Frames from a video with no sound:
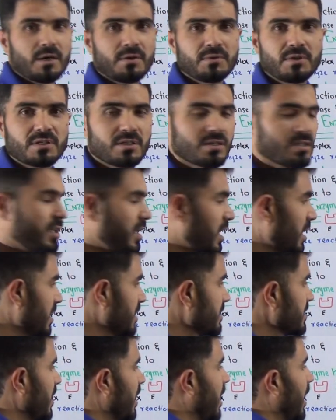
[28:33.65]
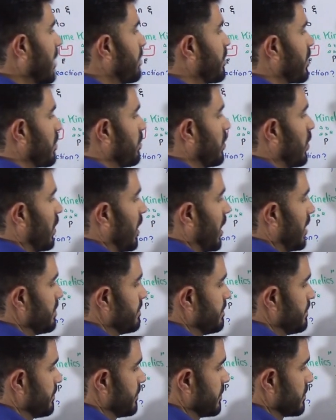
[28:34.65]
This is called as hyperbola,
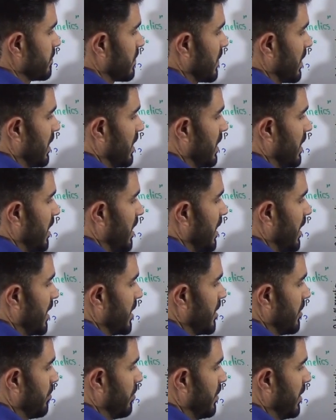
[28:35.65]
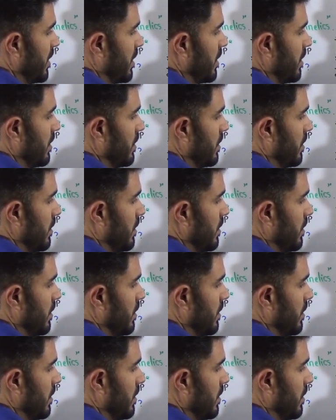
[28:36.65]
hyperbolic